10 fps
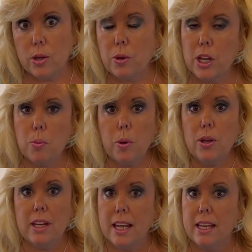we're going to put
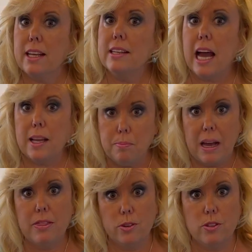it in a 9
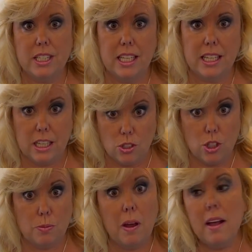by 13 inch